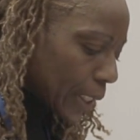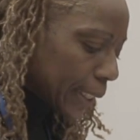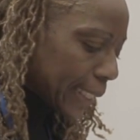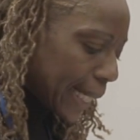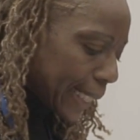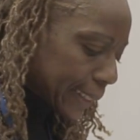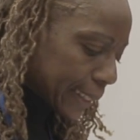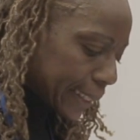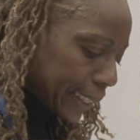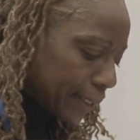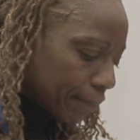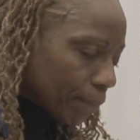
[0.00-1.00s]

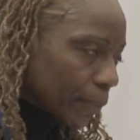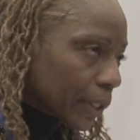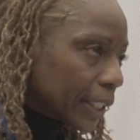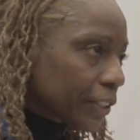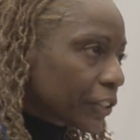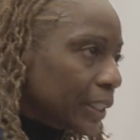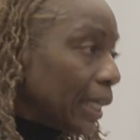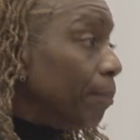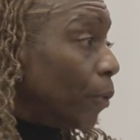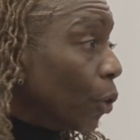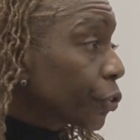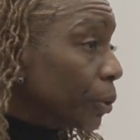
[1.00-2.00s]
Lastly,
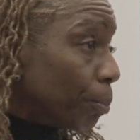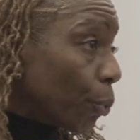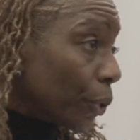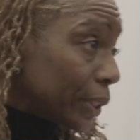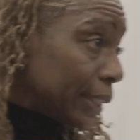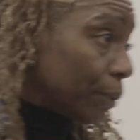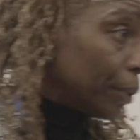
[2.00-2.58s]
and most importantly